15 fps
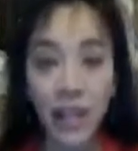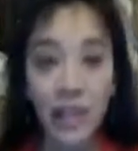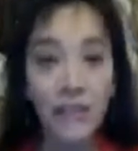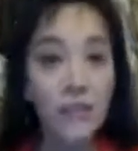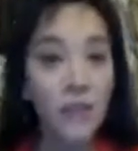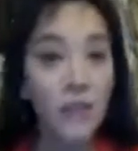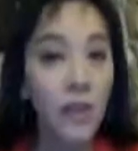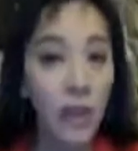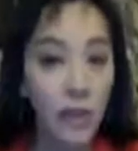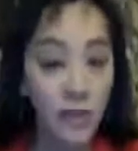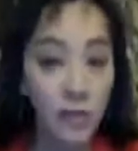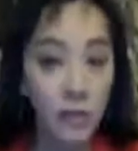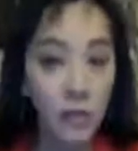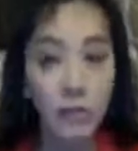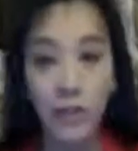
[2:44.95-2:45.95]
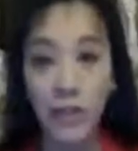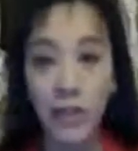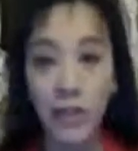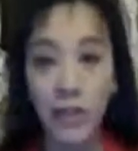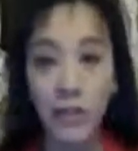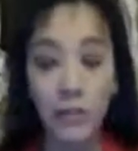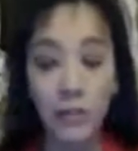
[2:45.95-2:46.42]
is not a good
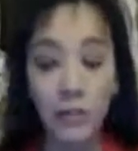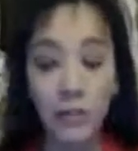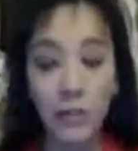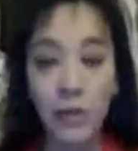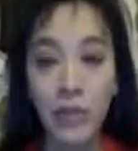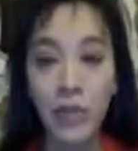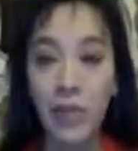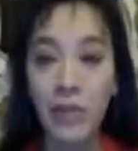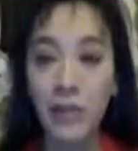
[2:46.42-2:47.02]
product to be putting